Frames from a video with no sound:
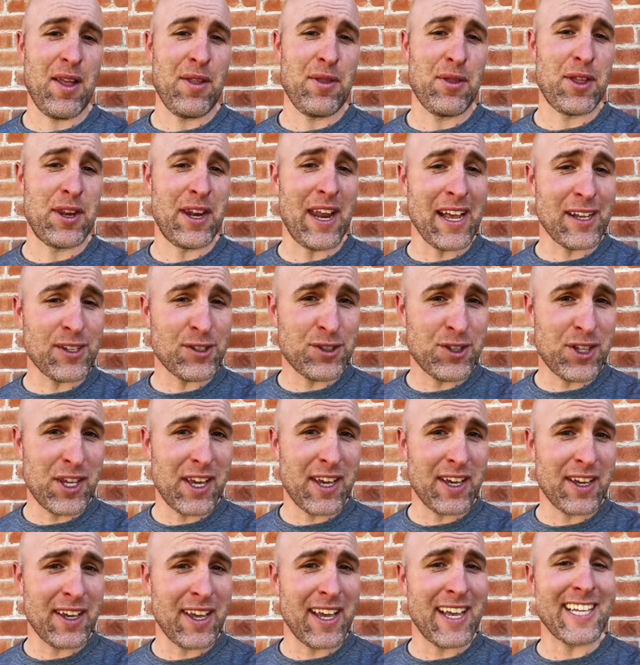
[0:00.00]
The next
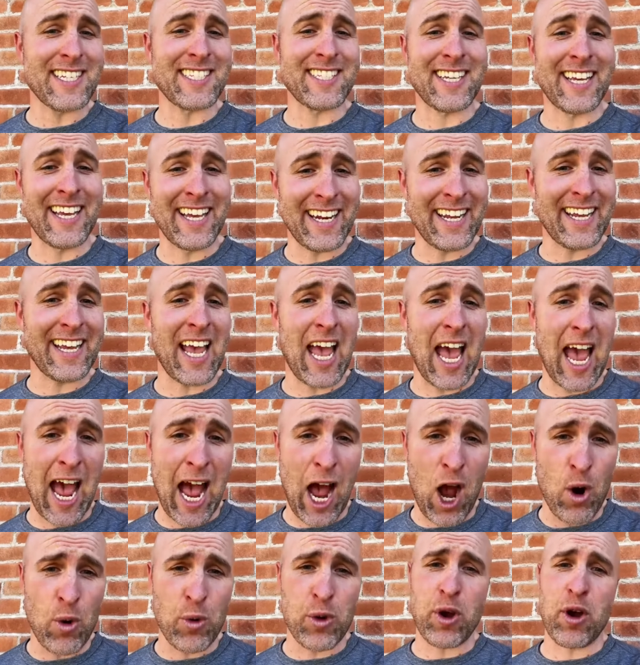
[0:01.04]
thing is getting
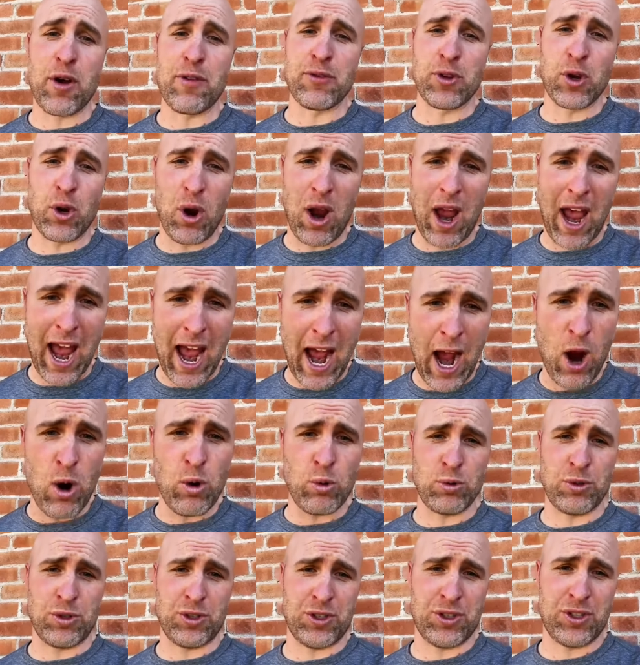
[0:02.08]
out of your
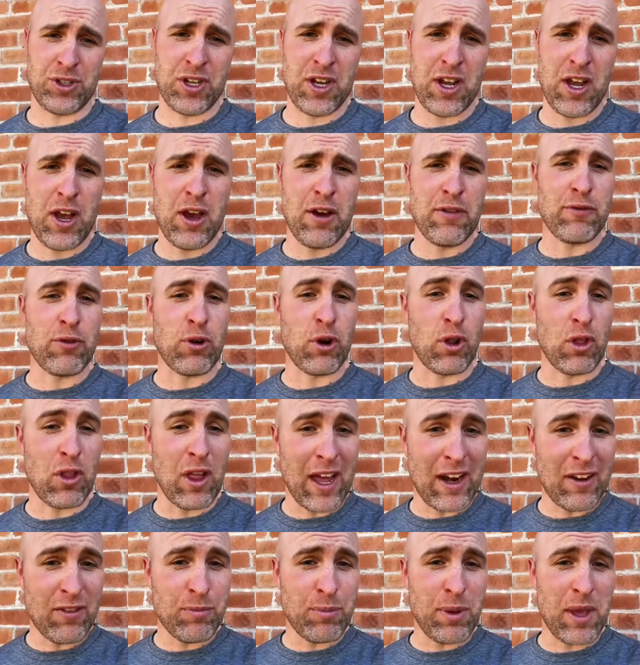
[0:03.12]
house. For a
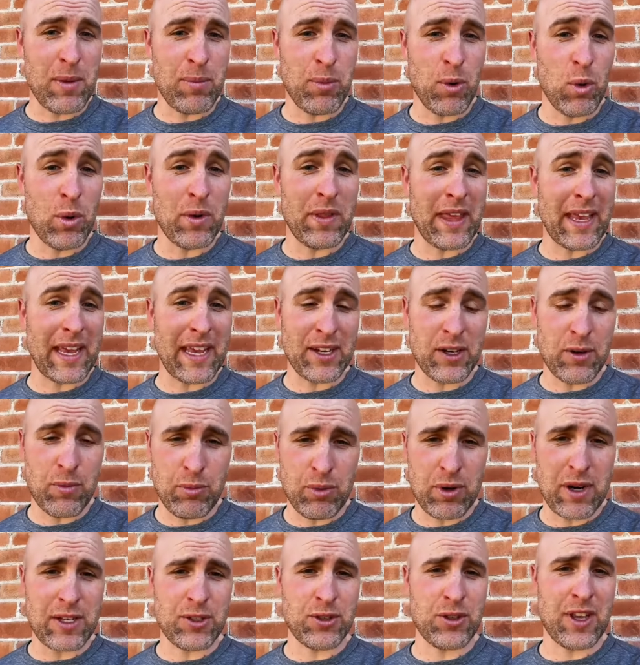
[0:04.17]
lot of people, when they get
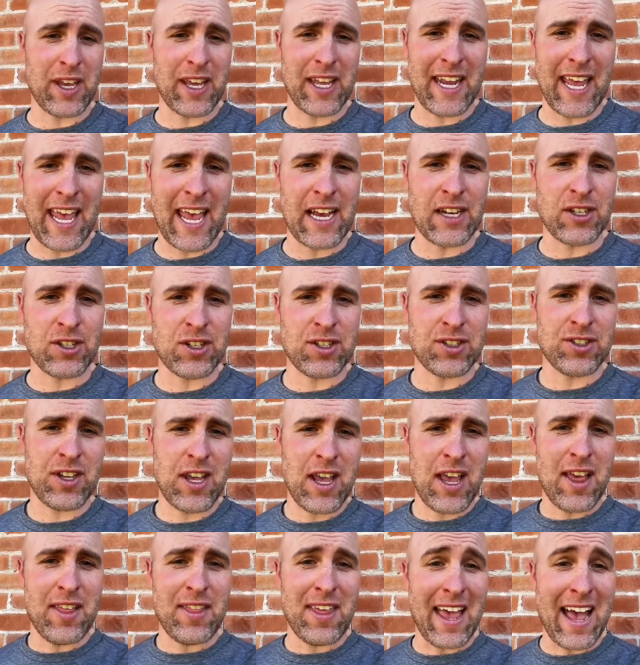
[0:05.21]
depressed, they get anxious,
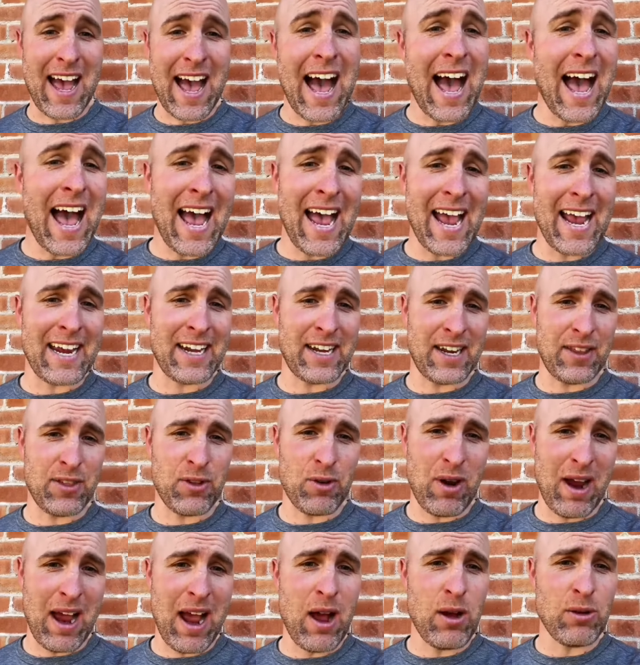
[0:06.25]
they hide in their
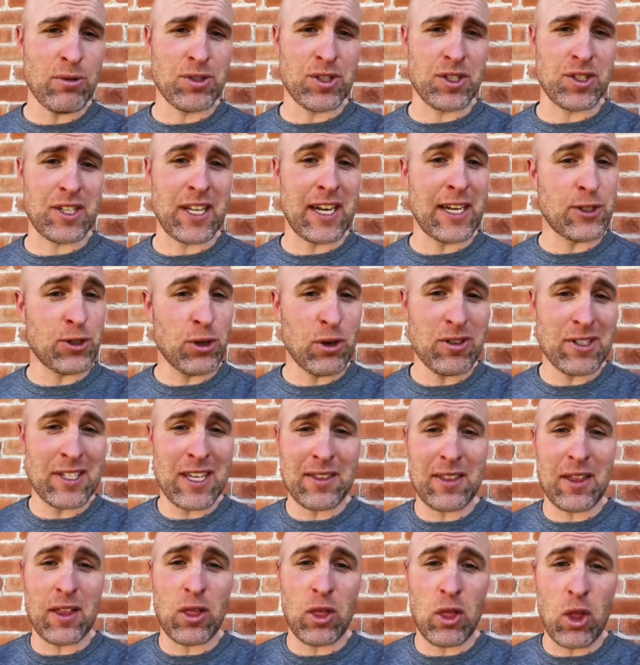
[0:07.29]
houses. And it turns out
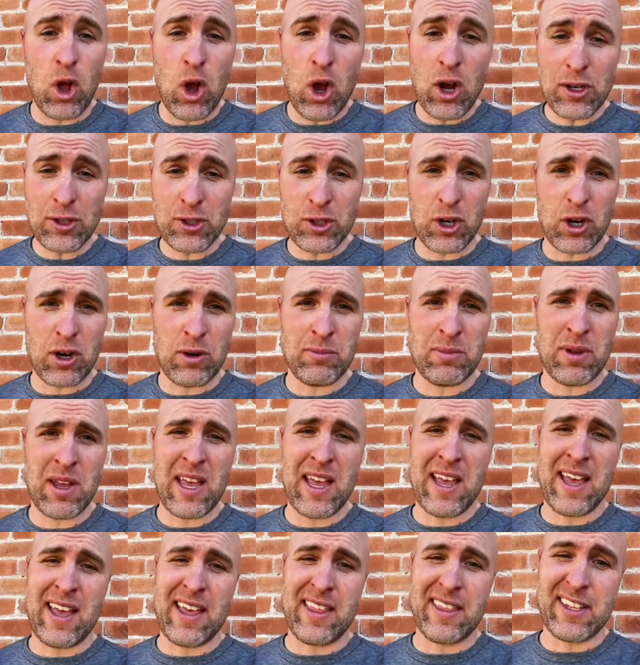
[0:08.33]
that long term,
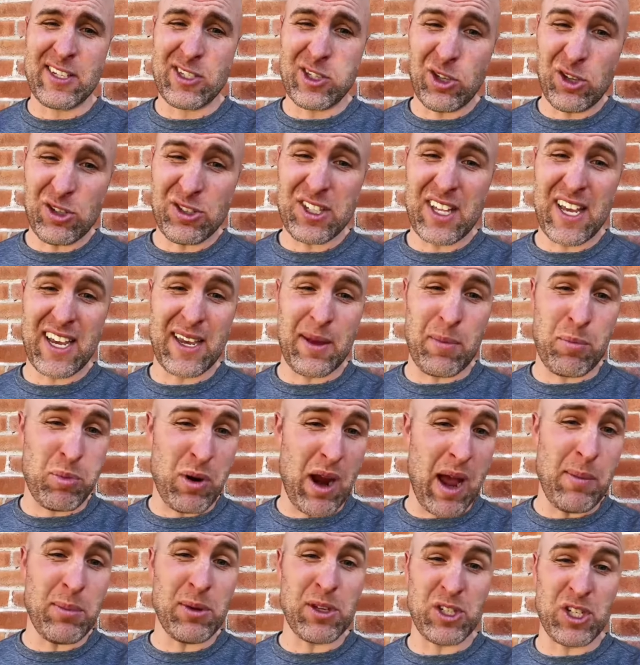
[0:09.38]
this looks like it
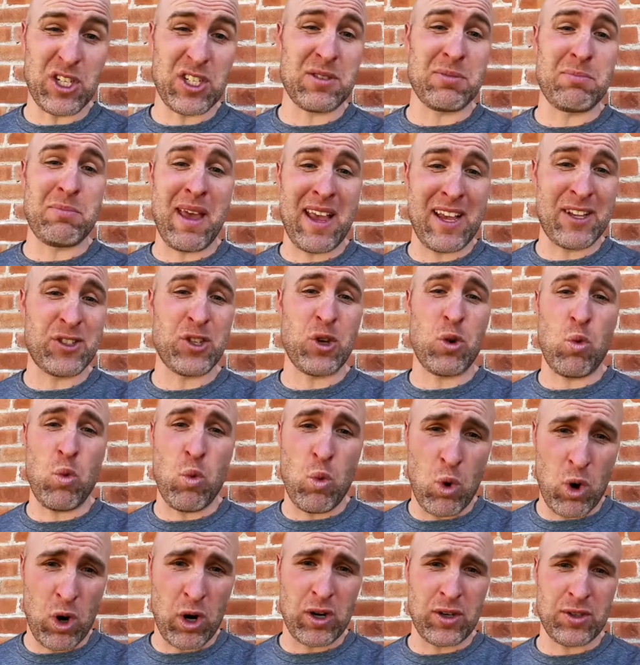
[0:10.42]
probably just makes it
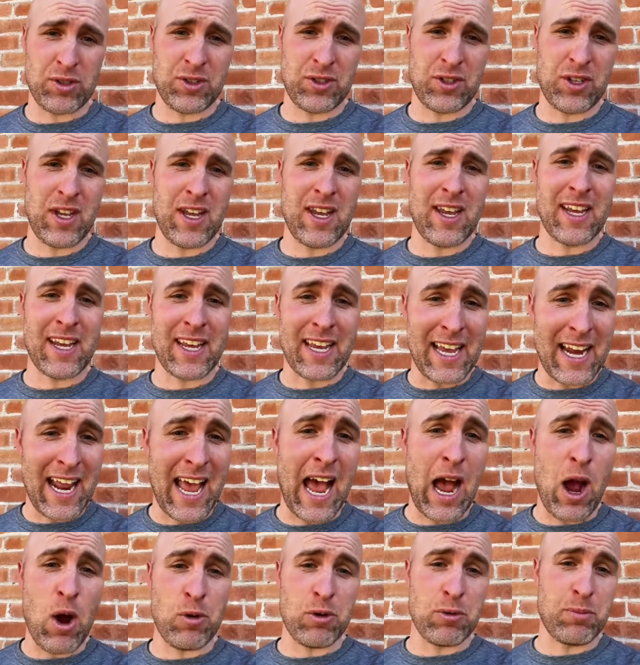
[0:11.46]
worse. Get
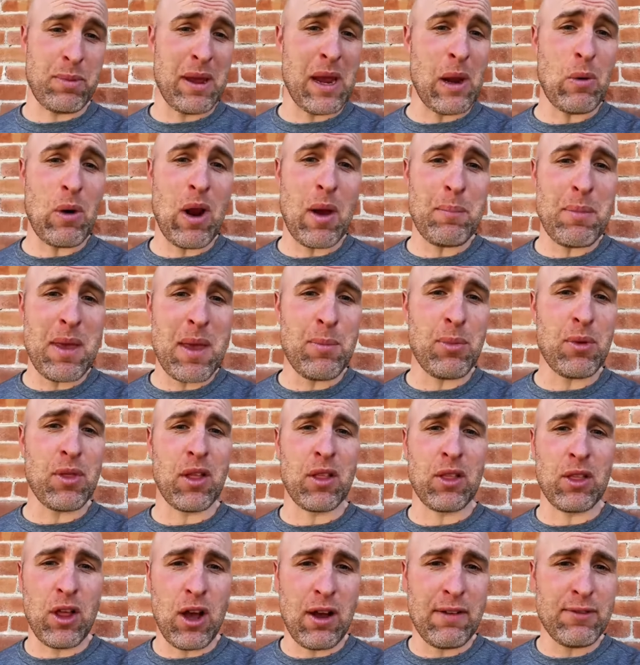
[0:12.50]
out, be around people that
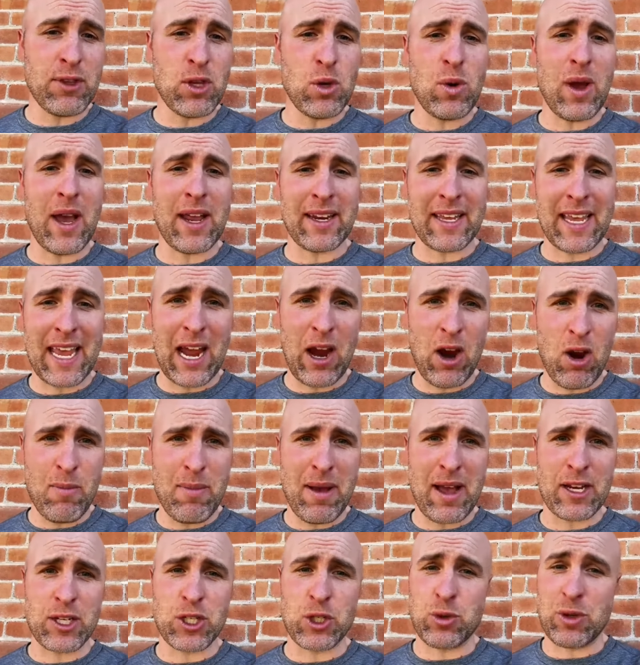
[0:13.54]
love you and care
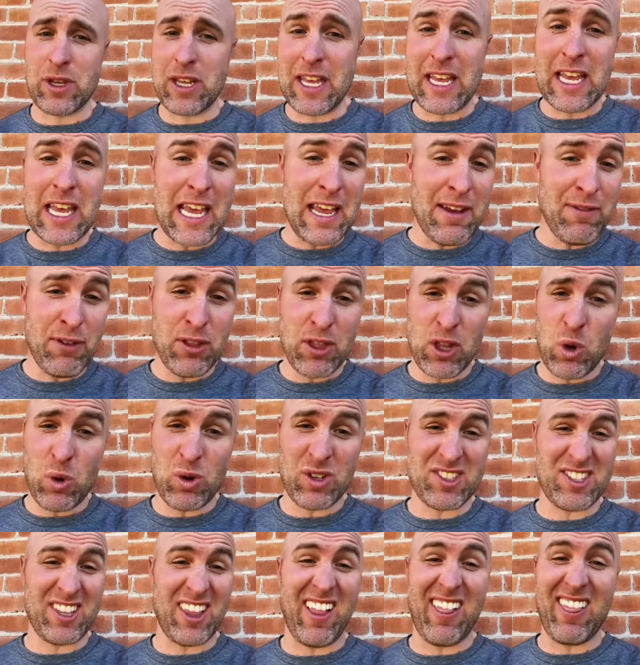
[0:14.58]
about you, even though
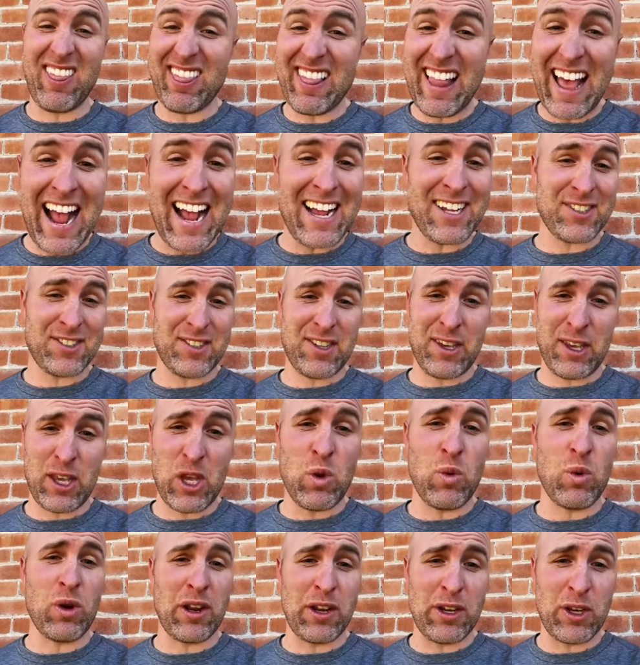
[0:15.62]
it's the last thing you
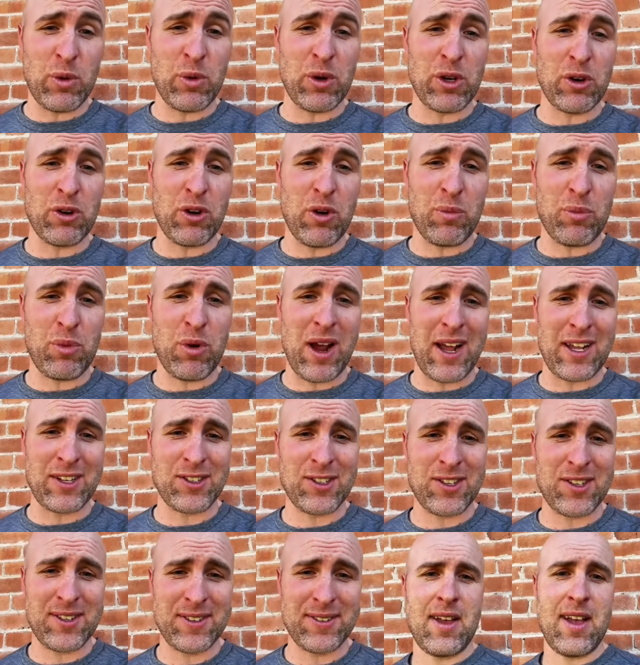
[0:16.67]
want to do when you're
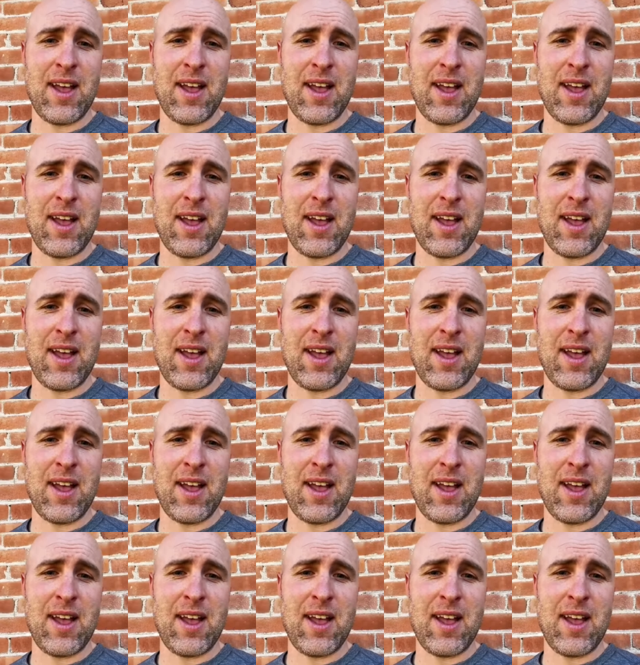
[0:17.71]
depressed.